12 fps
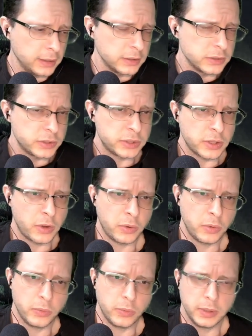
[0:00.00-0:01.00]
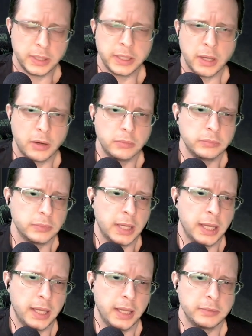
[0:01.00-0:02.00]
So
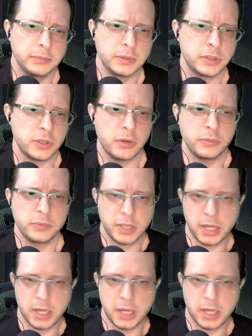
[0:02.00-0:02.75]
to